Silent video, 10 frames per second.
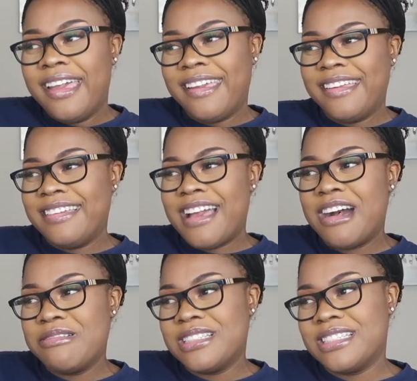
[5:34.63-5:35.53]
and
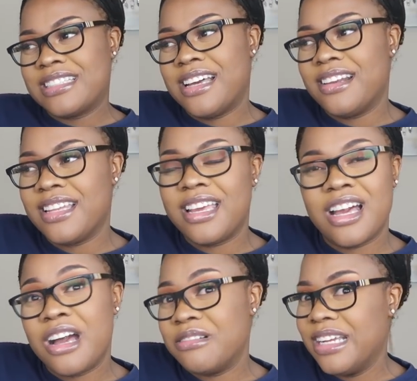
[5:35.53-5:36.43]
now it's just kind of
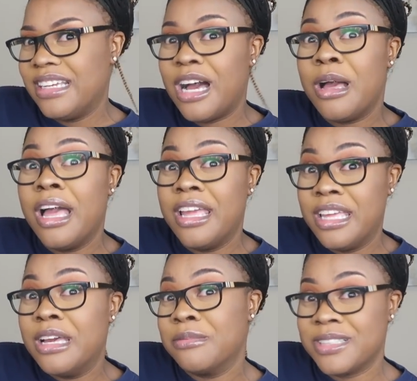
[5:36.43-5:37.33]
like, all right, I
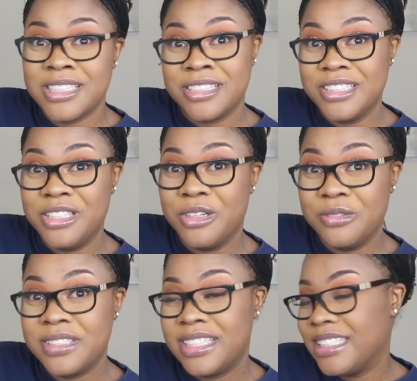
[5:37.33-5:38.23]
am clearly
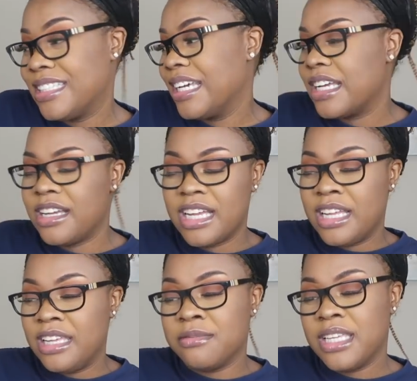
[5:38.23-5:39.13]
over this, like
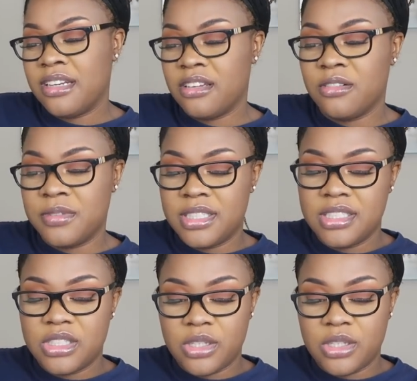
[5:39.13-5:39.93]
I, I am getting over this.